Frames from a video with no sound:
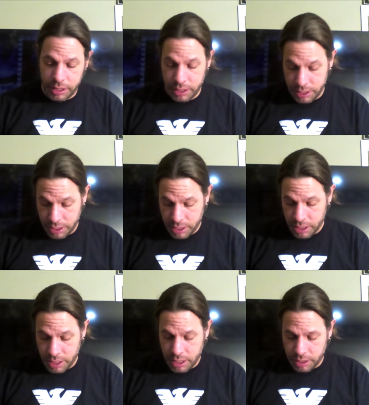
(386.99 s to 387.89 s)

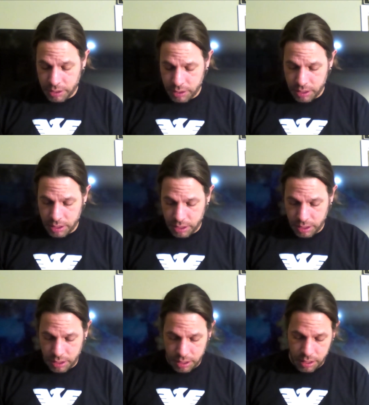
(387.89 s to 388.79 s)

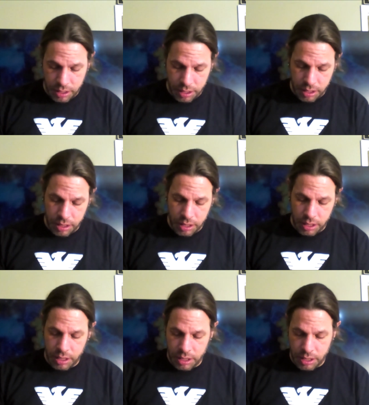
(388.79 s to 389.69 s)

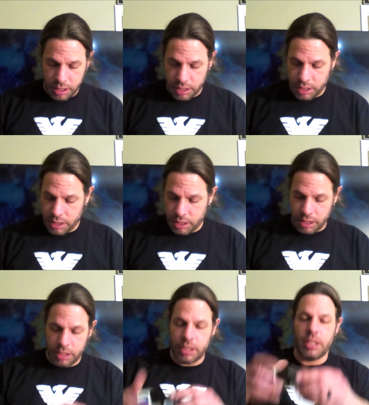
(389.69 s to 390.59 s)

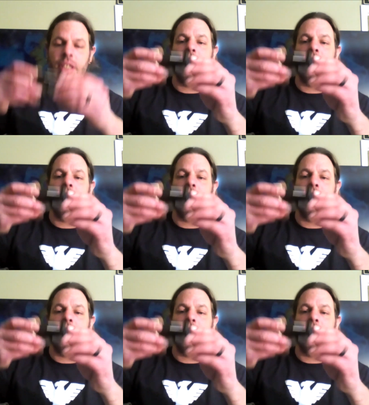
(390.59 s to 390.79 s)
Nothing is said.